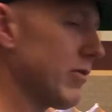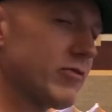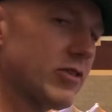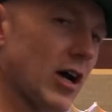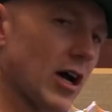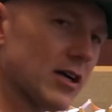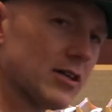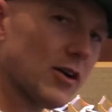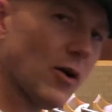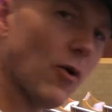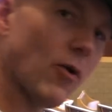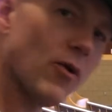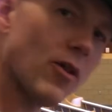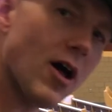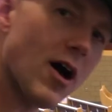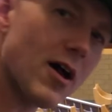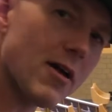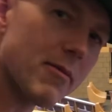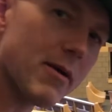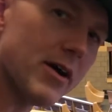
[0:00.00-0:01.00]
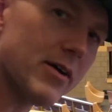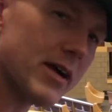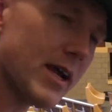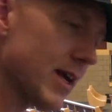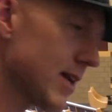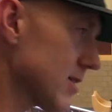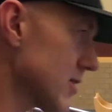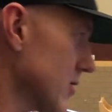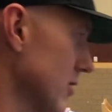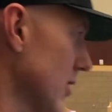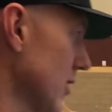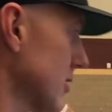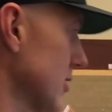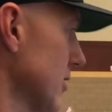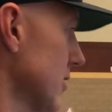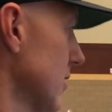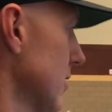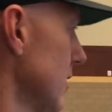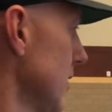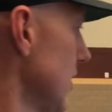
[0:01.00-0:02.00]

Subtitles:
talked a whole lot about gain structure.